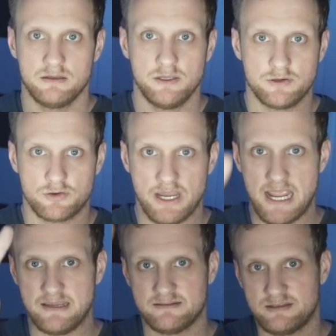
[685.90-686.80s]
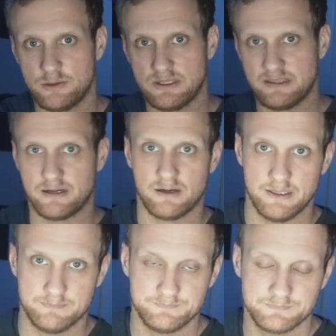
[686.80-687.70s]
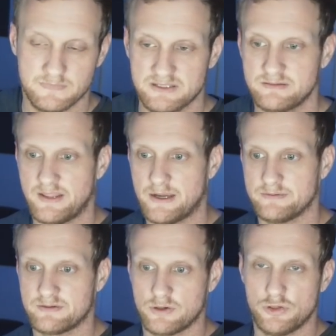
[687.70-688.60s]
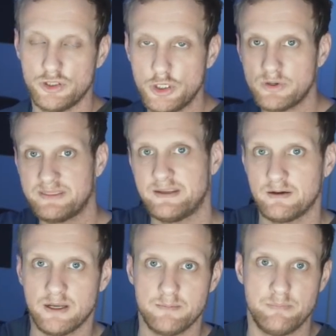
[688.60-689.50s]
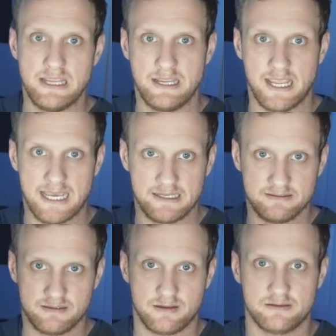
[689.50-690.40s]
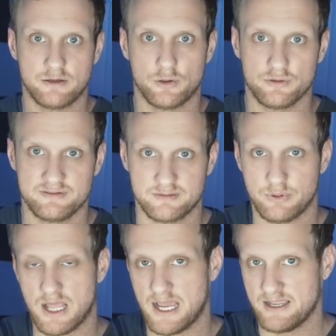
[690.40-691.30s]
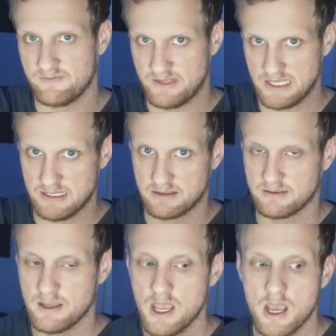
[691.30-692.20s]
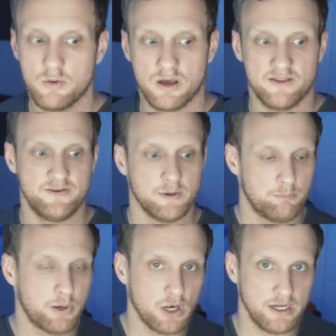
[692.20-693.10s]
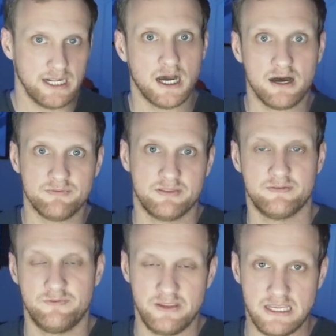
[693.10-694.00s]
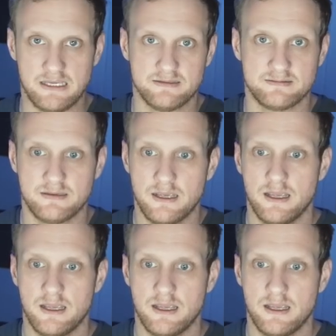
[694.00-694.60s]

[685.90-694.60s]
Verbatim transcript: you create two Ethereum. So, those are new Ethereum being added to the total supply of ETH. Well, if you're burning off the fees